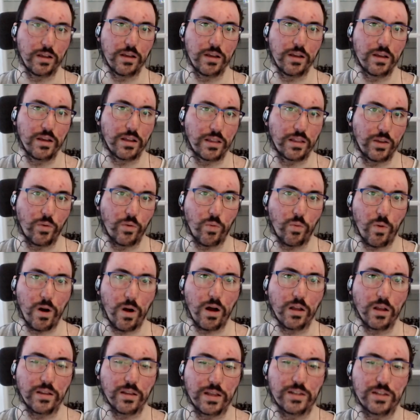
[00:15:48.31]
the
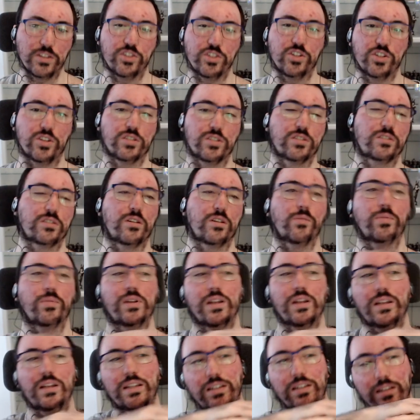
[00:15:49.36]
one that is just
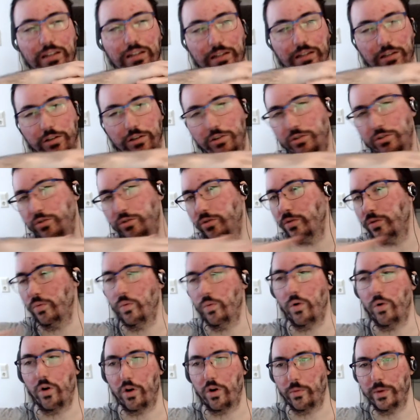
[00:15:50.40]
completely
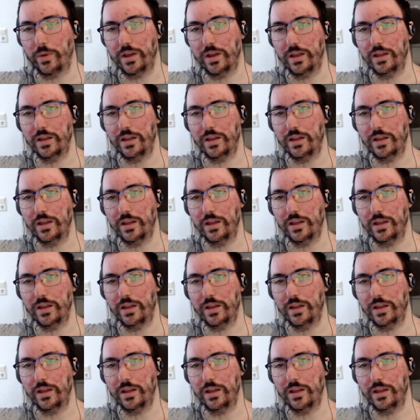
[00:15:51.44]
lukewarm.